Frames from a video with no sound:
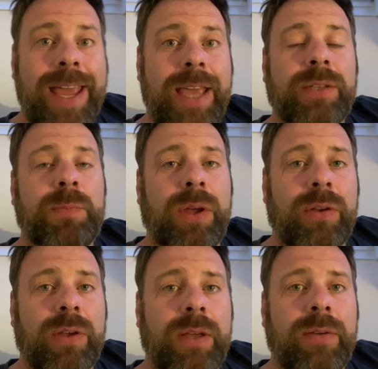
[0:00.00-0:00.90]

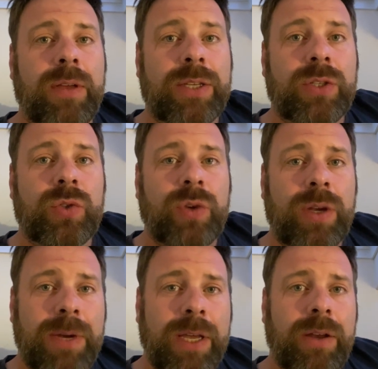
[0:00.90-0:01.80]
spoke
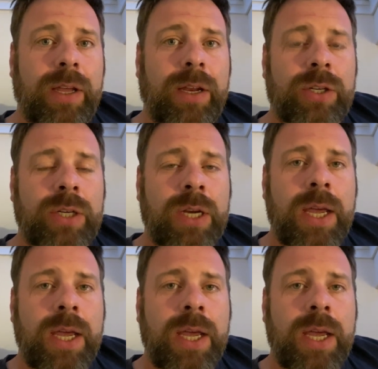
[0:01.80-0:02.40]
extremely good English,